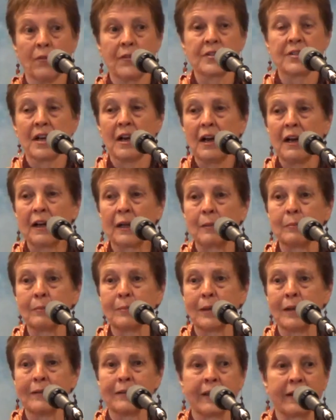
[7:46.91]
the time
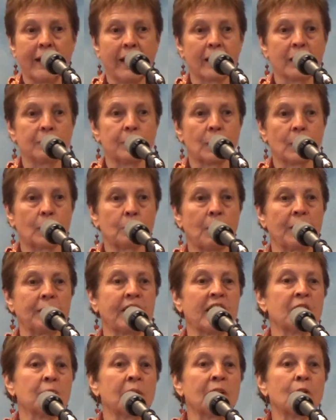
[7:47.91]
in the caterpillar, but
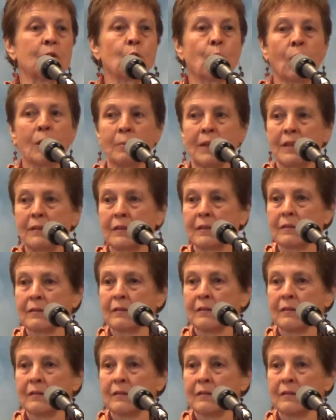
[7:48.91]
they've been dormant.